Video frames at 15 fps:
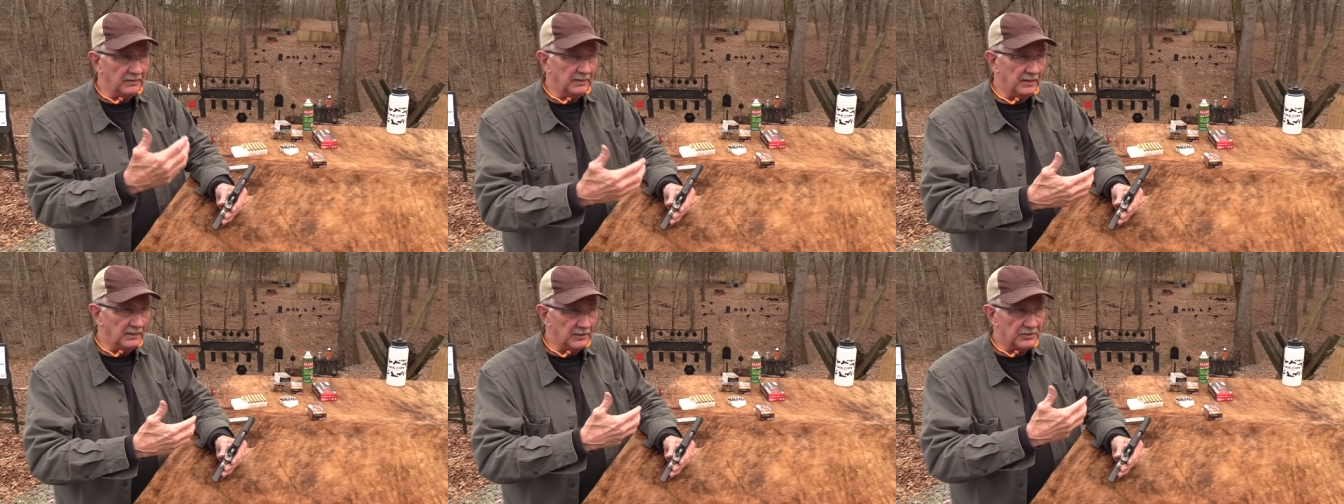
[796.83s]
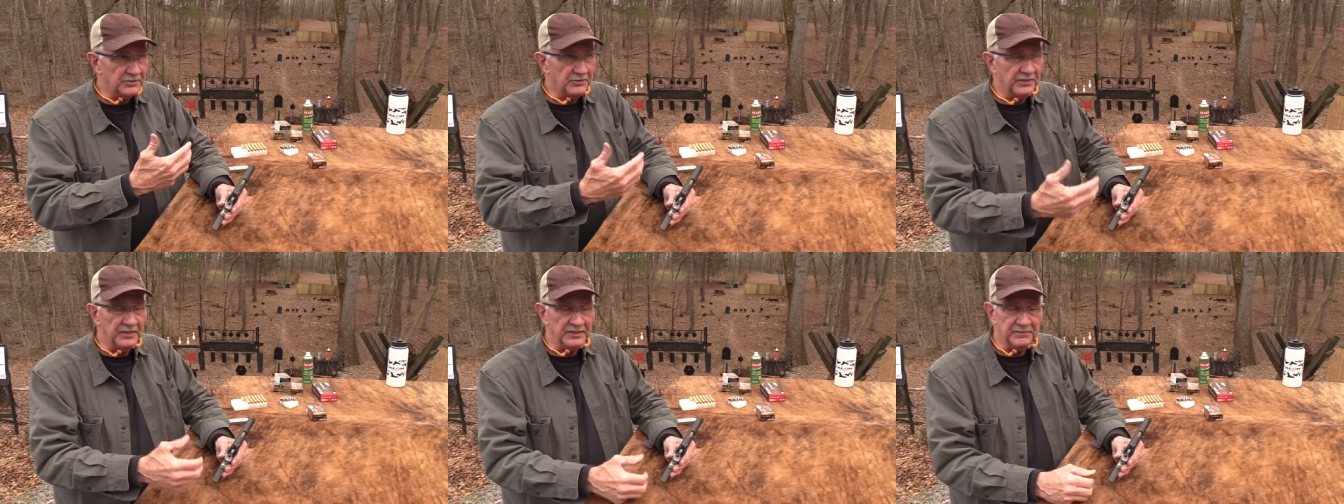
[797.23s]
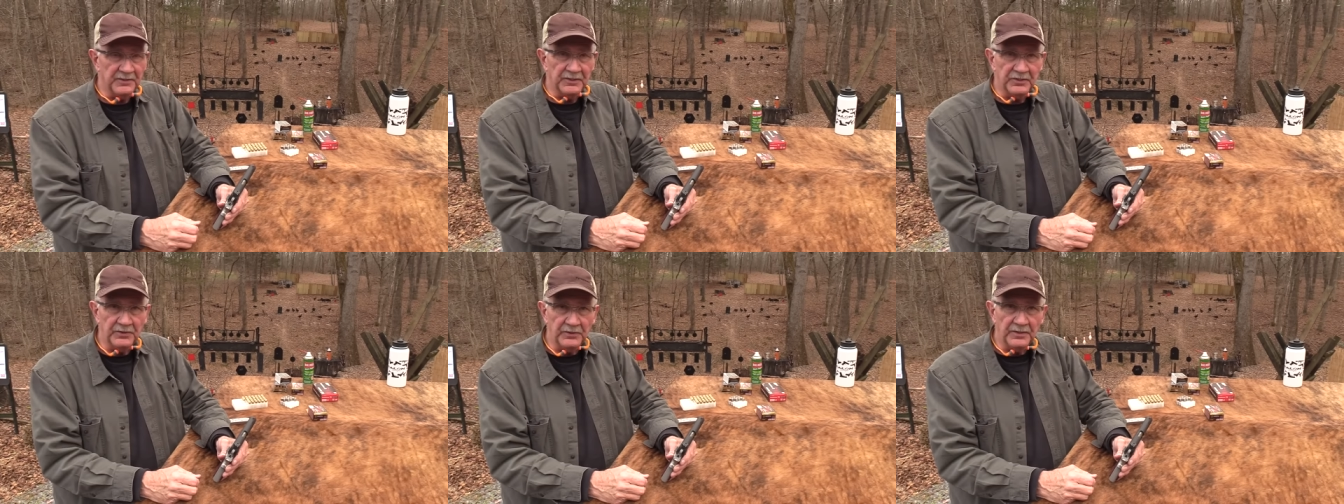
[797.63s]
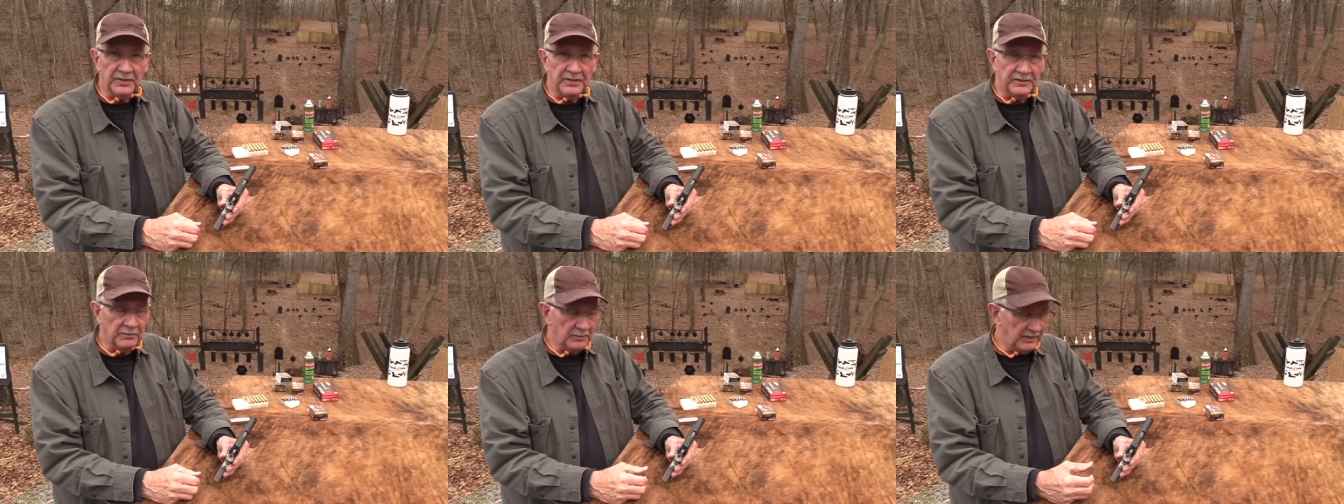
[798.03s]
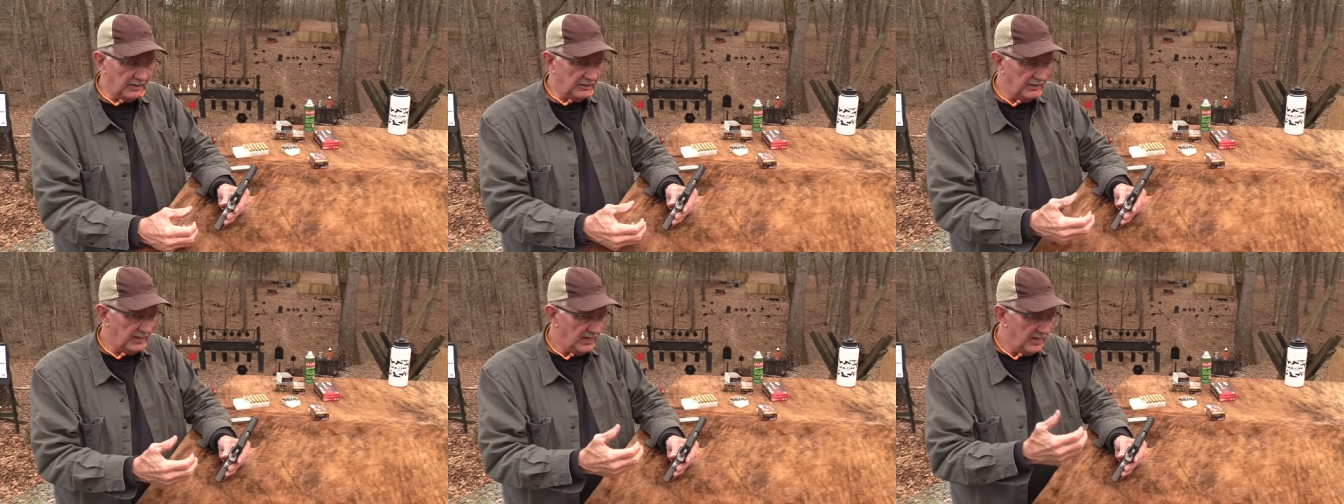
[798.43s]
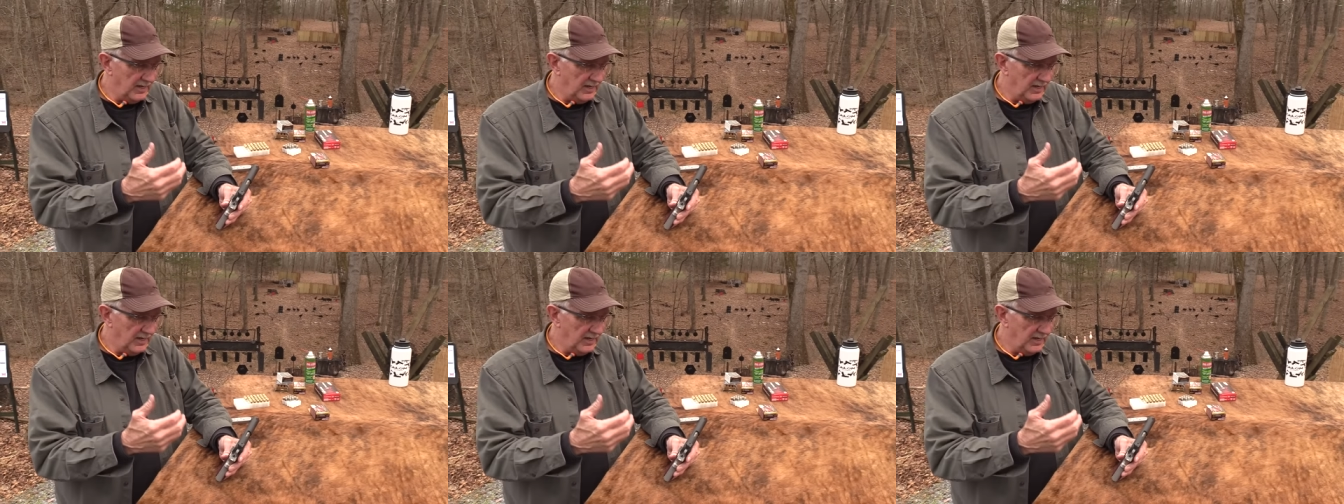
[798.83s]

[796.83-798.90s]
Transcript: the industry has matured to where